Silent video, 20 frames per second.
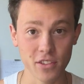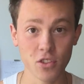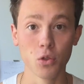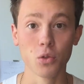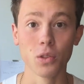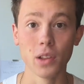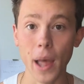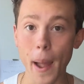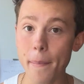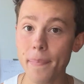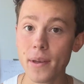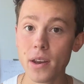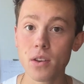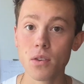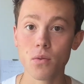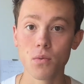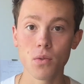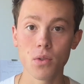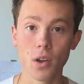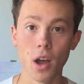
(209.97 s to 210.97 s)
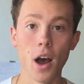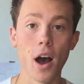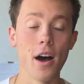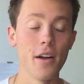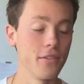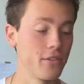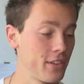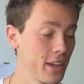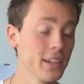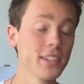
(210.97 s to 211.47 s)
your leptin
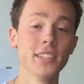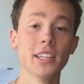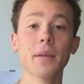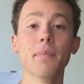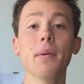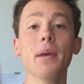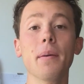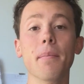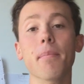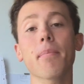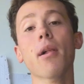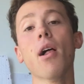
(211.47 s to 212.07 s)
signaling being